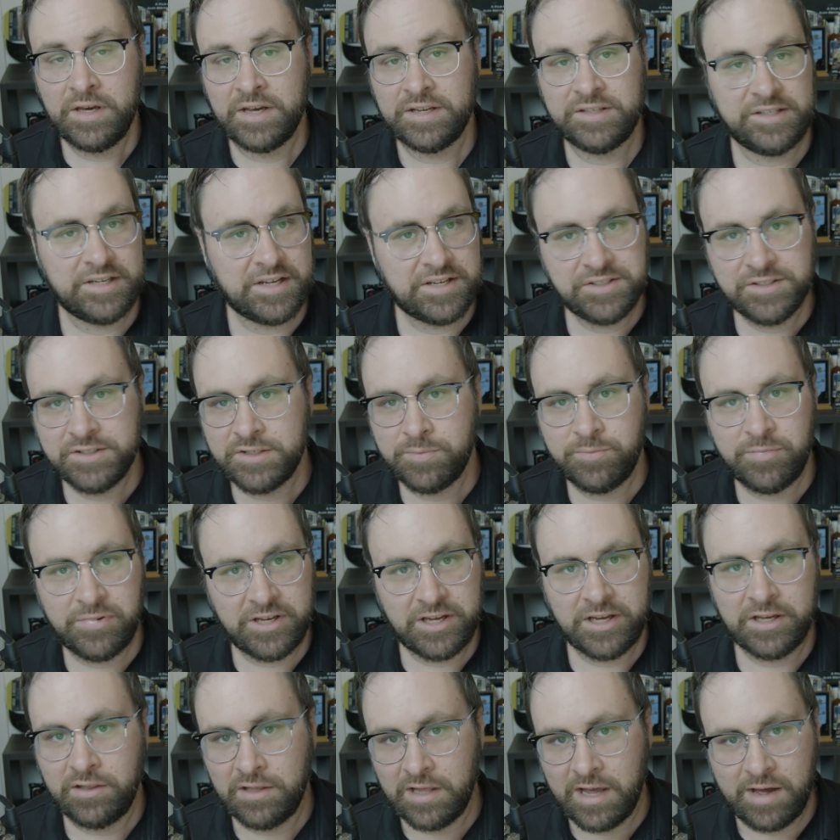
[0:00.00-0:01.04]
It tends to pay
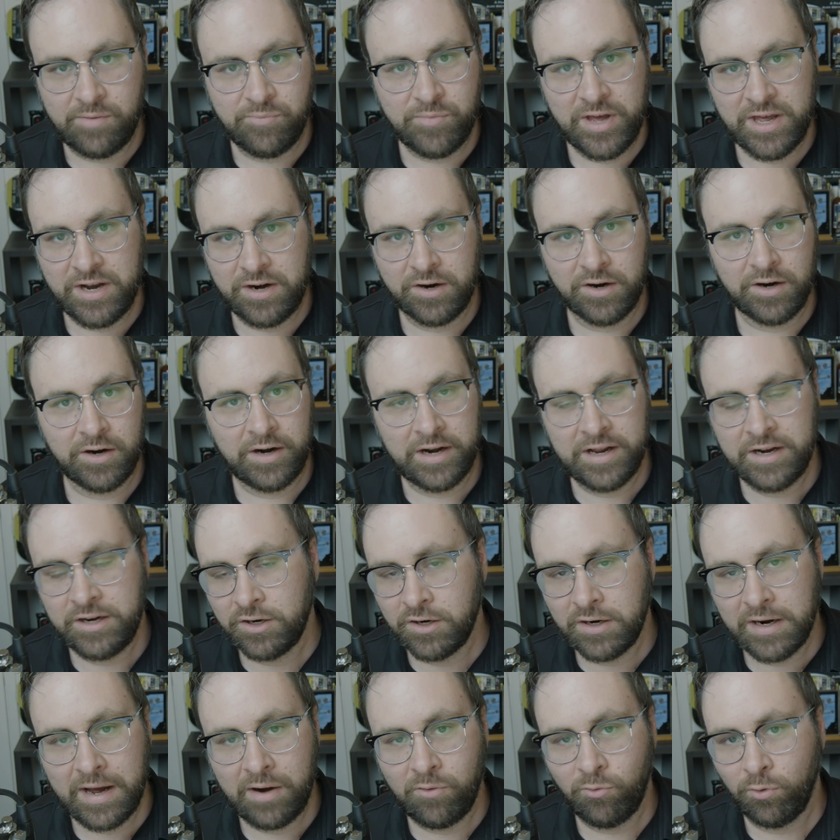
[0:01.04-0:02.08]
a lot better and you're
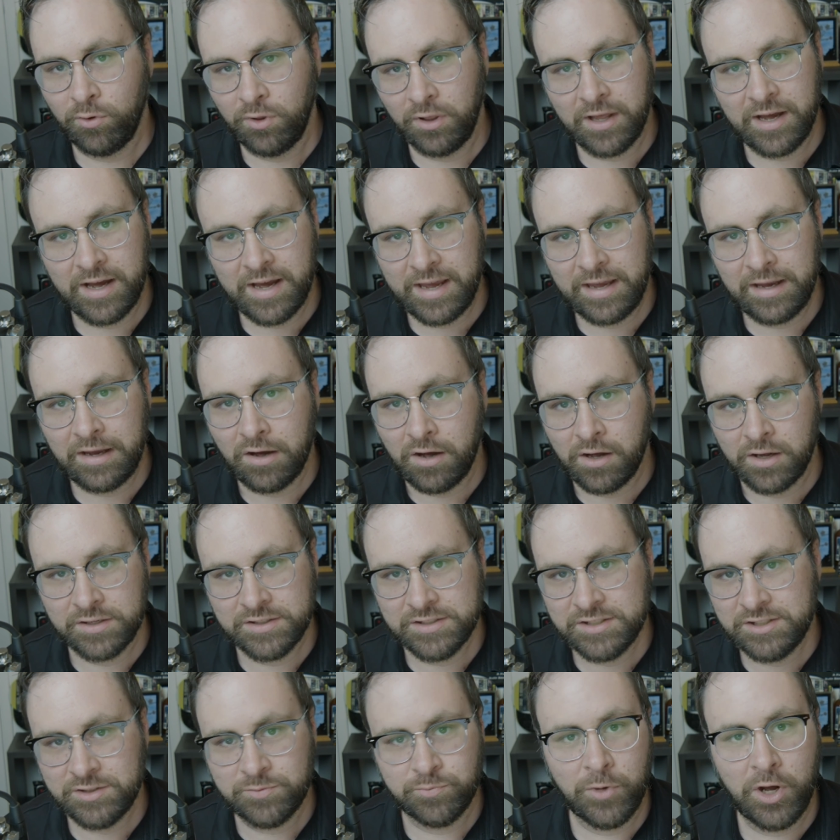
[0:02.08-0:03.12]
not relying on
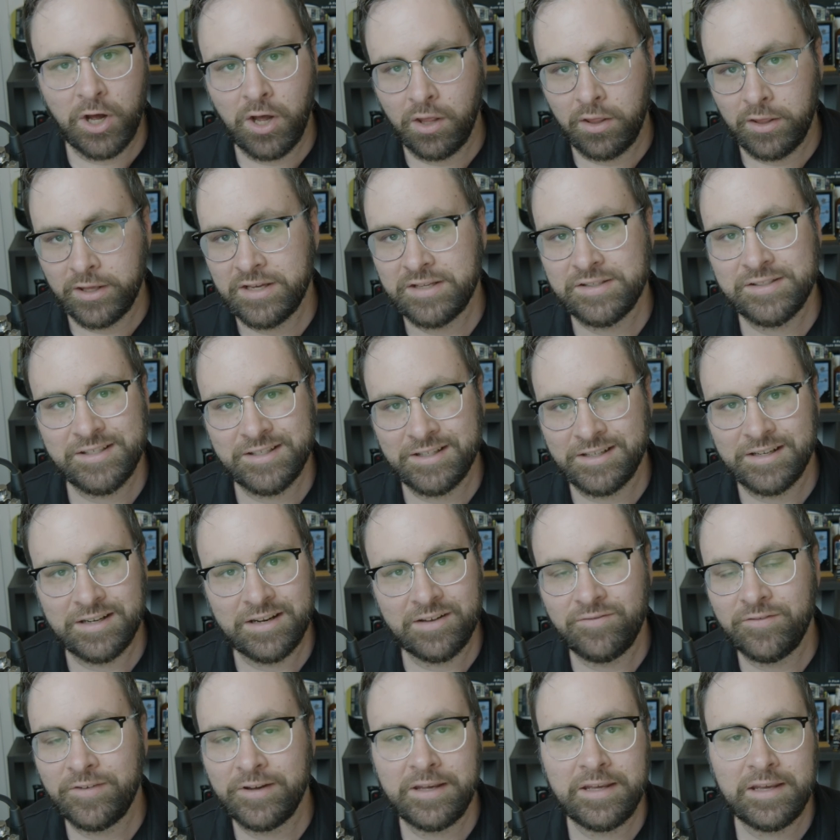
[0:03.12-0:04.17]
small,
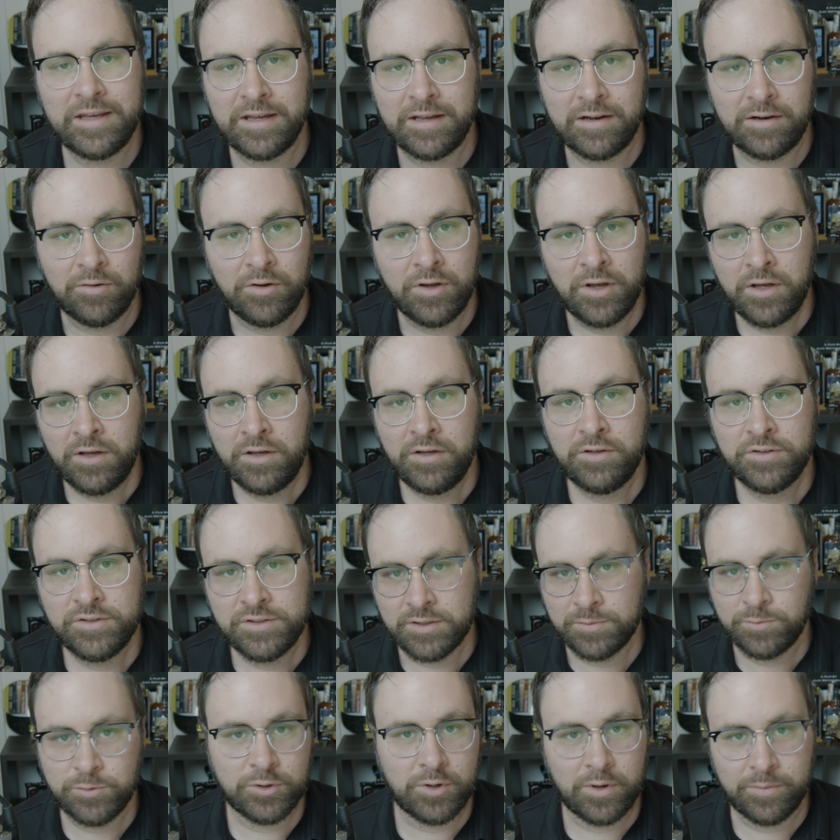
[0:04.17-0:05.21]
insignificant
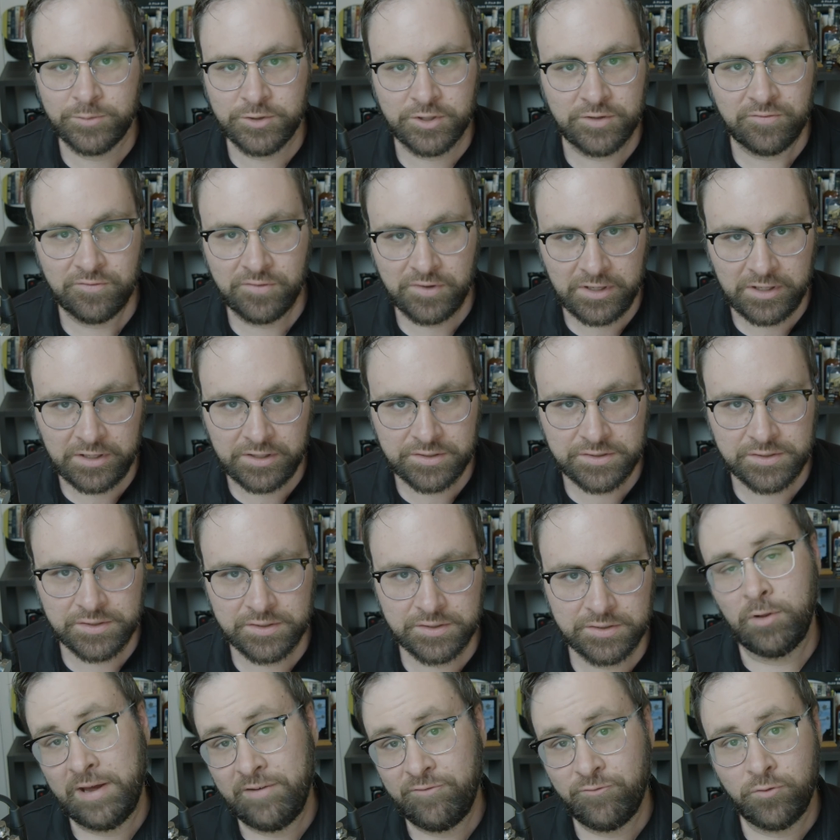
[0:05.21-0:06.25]
subscription fees.
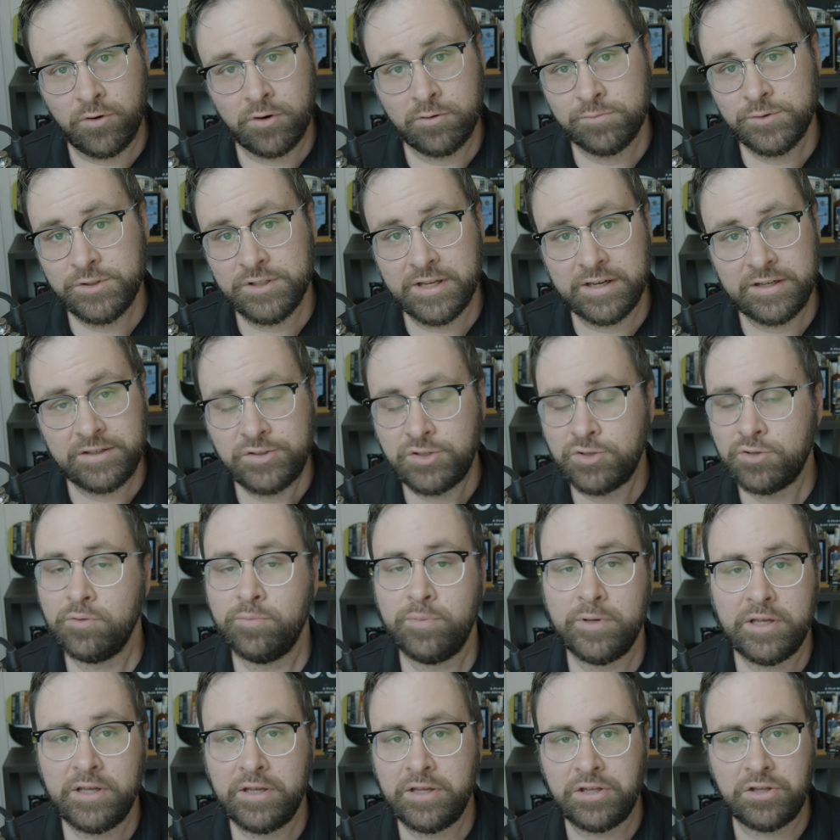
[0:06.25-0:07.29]
Platforms like
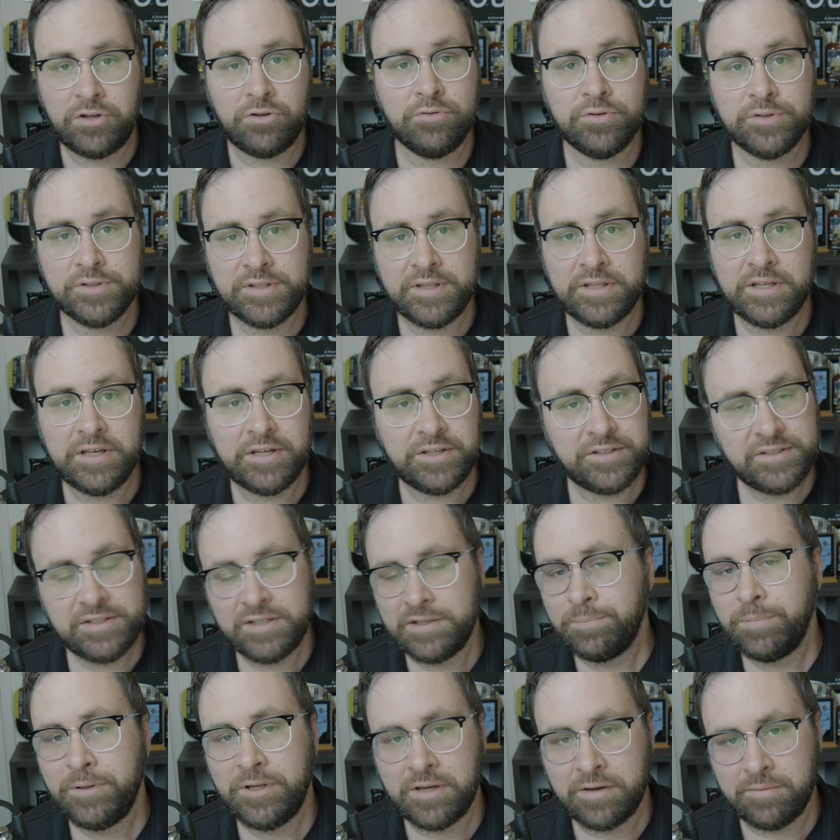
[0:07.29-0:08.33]
Tubi use the
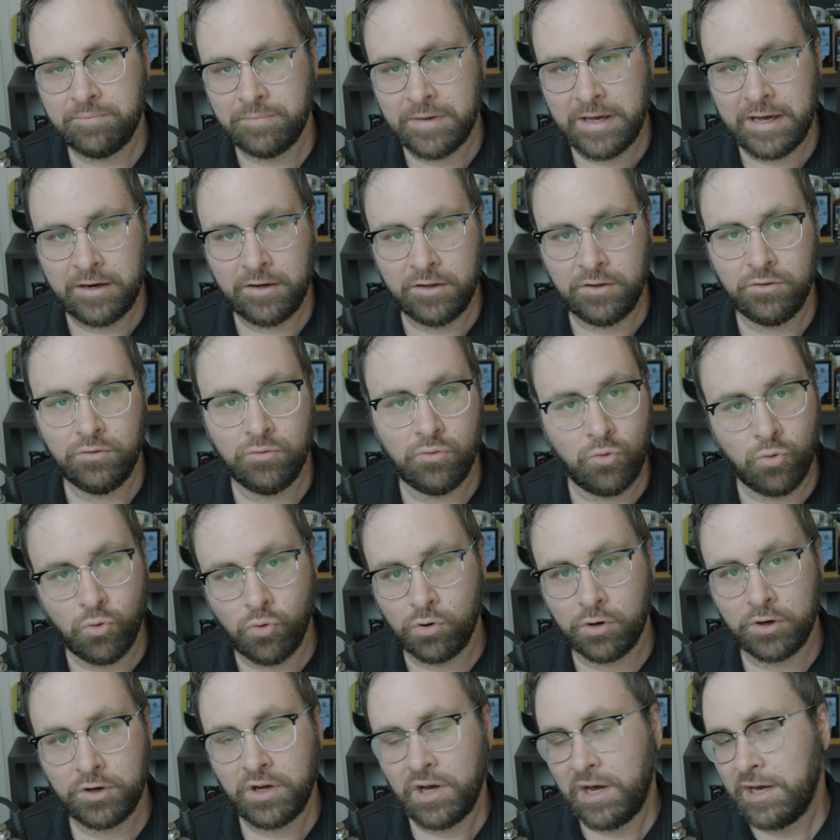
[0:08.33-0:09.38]
CPM model
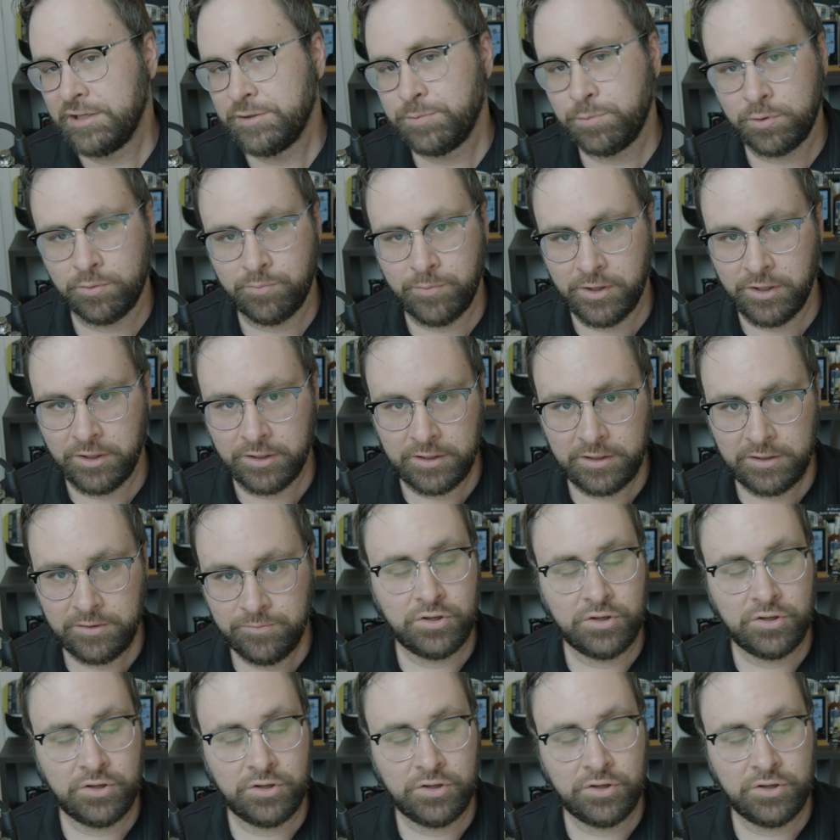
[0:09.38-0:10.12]
or cost per milli.